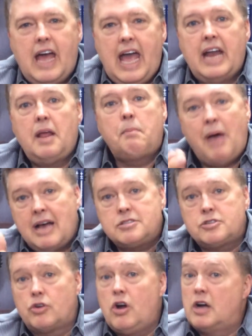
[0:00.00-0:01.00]
and a
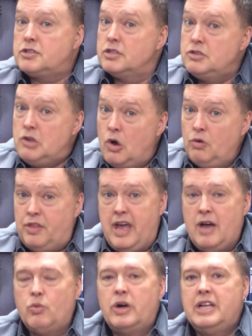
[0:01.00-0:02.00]
pastor ought to know
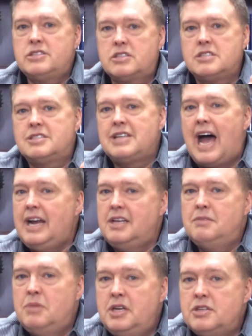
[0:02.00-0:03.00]
that when he's
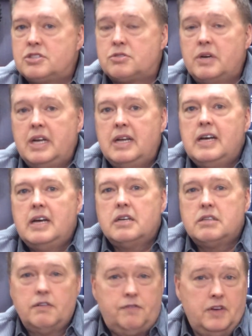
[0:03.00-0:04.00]
designing ministry
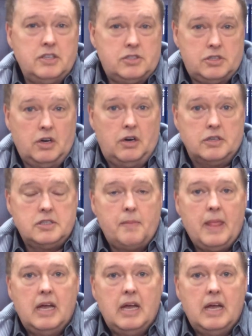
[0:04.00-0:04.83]
to fit his church.